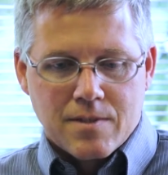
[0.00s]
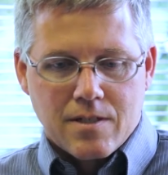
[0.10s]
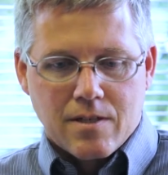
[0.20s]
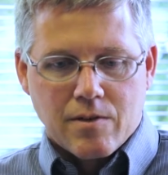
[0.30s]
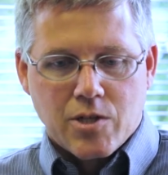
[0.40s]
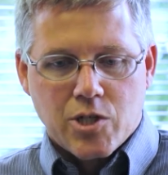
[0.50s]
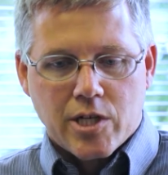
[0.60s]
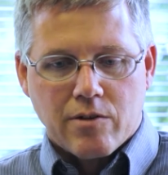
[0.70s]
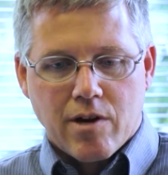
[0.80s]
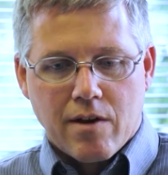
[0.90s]
you know, a
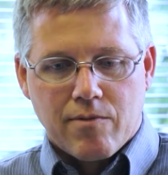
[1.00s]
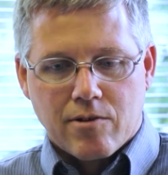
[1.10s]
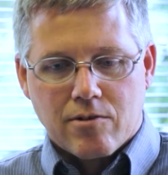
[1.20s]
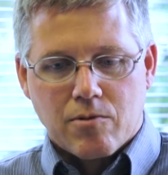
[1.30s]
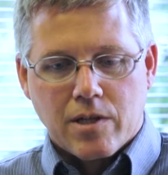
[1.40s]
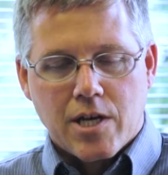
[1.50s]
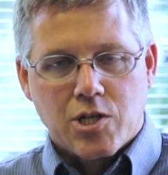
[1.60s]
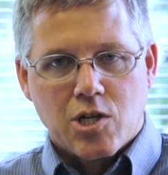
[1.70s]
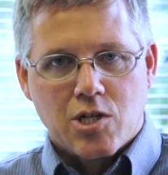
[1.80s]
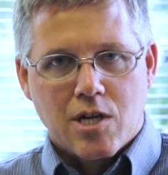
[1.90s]
geographical
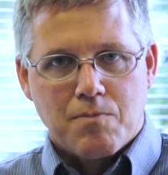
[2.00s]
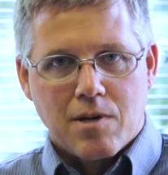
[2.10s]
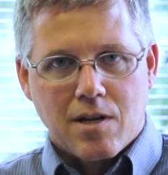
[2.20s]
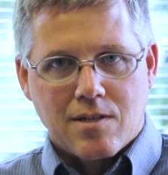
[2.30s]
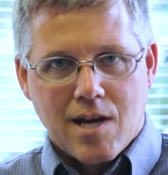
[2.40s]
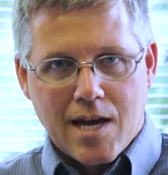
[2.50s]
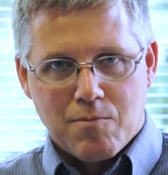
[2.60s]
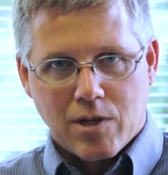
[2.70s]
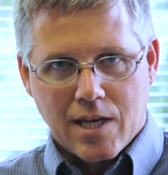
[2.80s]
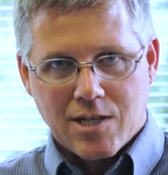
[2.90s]
relationship and a
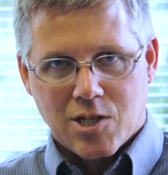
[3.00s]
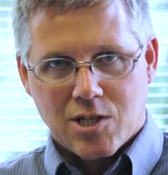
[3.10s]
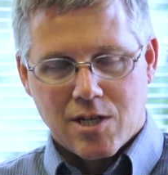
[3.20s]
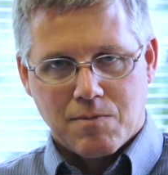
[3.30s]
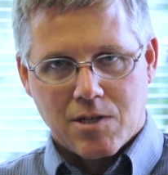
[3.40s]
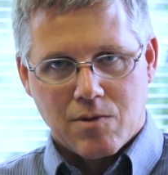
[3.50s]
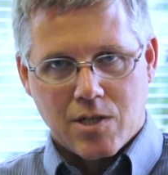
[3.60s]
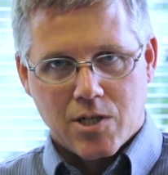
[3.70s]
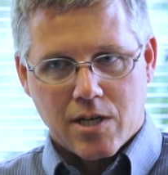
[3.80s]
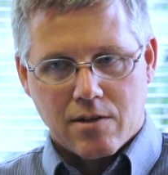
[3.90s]
time relationship to
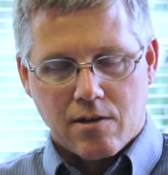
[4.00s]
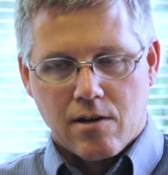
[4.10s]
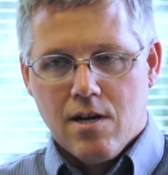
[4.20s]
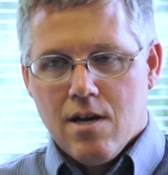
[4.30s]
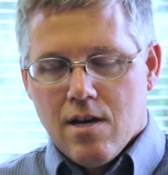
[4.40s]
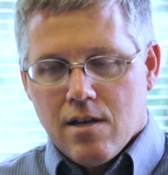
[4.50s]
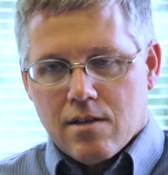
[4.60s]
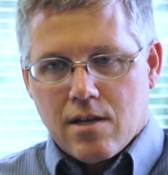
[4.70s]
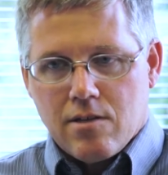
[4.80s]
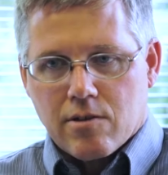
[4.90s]
each other,
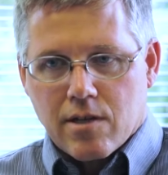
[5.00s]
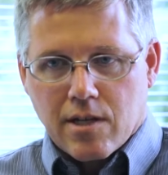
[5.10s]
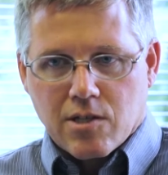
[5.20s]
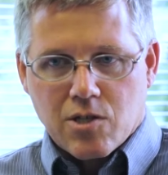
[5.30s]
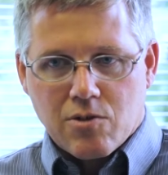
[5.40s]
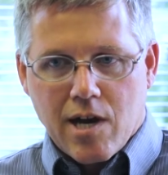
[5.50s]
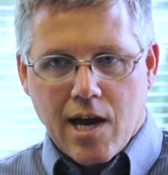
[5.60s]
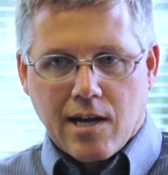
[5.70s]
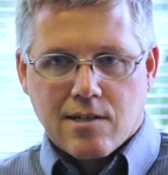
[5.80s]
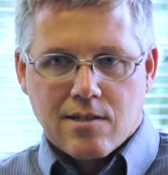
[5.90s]
then you can
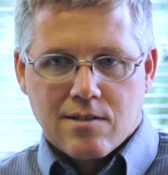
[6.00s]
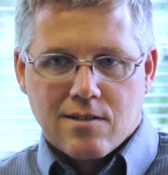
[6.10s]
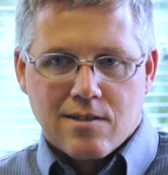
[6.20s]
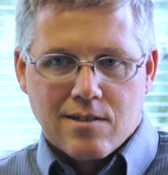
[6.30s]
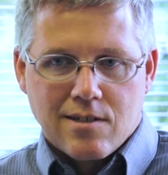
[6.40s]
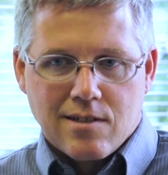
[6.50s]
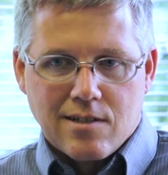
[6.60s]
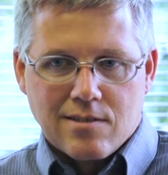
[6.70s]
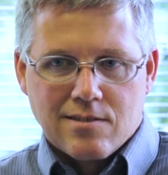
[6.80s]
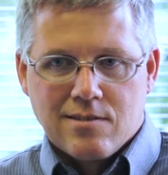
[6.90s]
extract
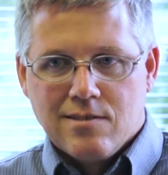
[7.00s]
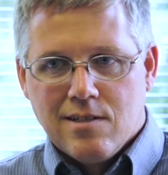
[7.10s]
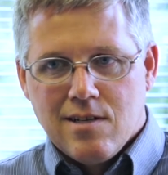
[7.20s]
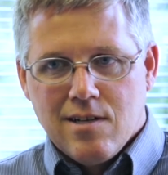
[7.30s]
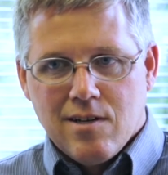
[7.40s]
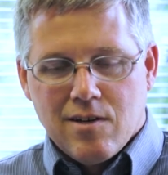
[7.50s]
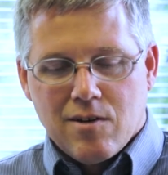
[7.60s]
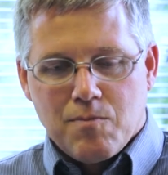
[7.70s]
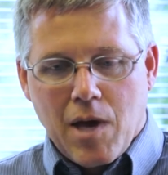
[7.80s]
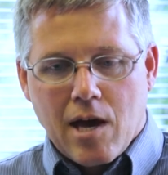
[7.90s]
uh,
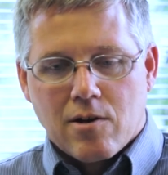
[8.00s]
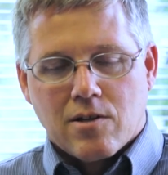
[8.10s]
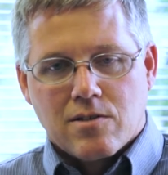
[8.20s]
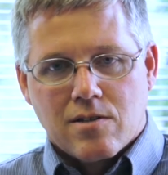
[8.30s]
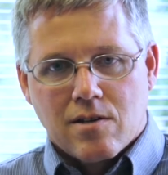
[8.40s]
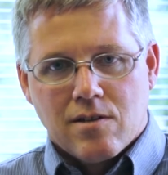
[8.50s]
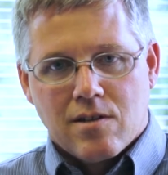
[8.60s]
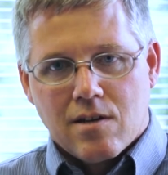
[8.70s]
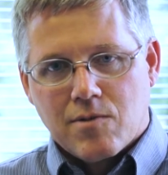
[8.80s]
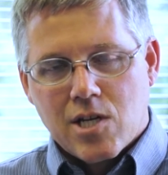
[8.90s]
patterns that,
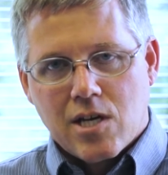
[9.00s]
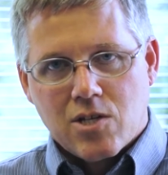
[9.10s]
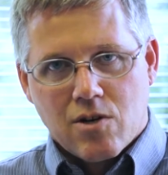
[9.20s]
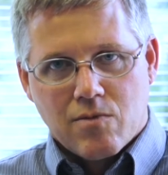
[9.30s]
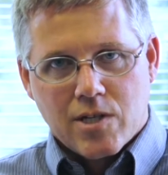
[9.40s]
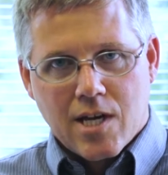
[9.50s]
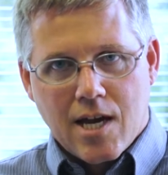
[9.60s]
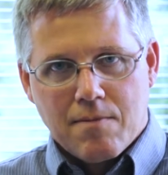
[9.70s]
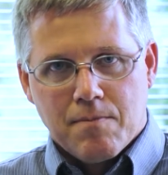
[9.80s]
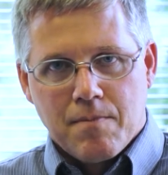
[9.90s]
that have changed over
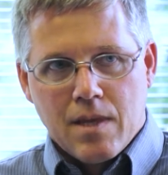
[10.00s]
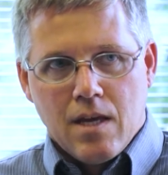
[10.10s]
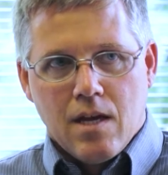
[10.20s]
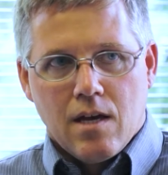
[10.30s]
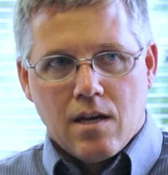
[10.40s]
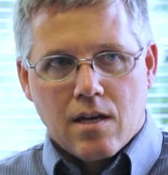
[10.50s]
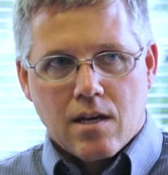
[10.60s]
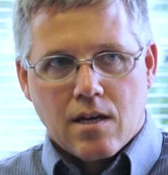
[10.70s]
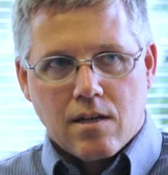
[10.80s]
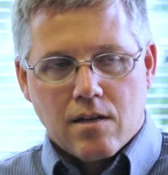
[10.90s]
time.
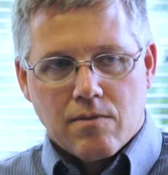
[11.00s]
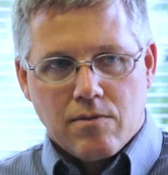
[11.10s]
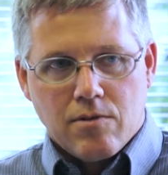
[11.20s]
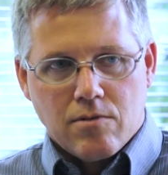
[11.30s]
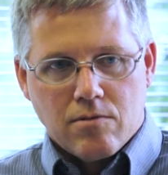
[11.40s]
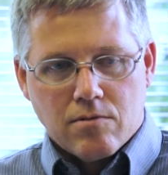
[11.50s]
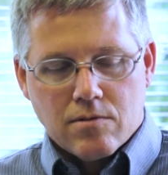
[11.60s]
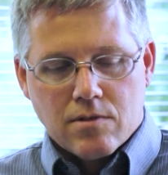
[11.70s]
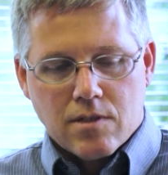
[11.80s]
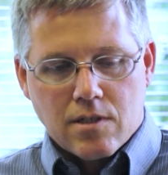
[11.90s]
And if you
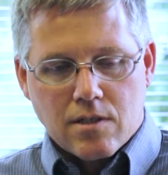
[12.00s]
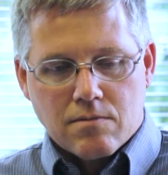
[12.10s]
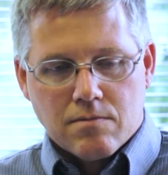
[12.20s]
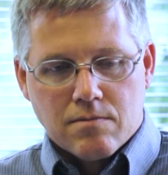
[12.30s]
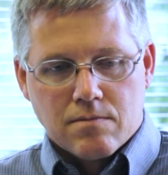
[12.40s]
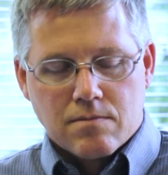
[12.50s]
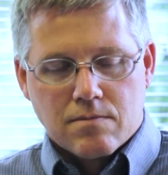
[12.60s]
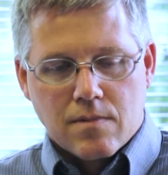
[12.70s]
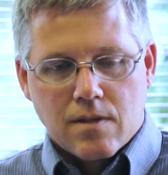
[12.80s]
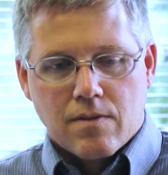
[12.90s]
uh,
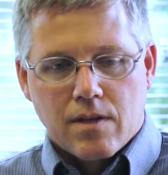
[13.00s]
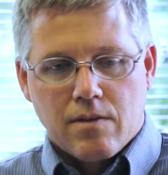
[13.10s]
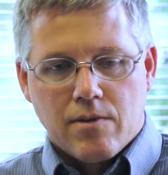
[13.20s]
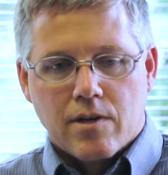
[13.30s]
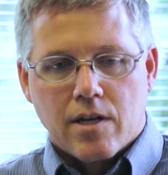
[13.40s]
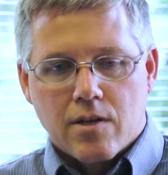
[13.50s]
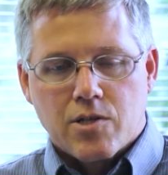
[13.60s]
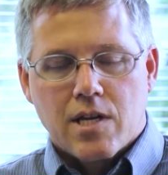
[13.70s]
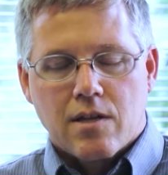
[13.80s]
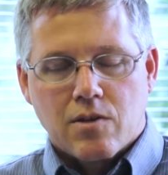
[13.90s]
if you can
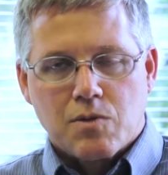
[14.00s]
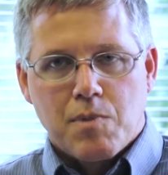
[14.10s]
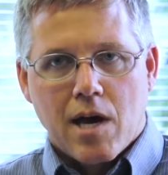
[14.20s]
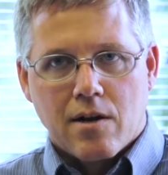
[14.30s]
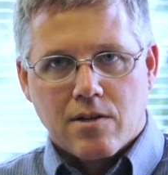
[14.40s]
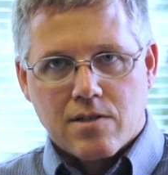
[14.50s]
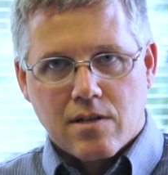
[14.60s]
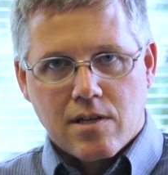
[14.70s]
understand those patterns and the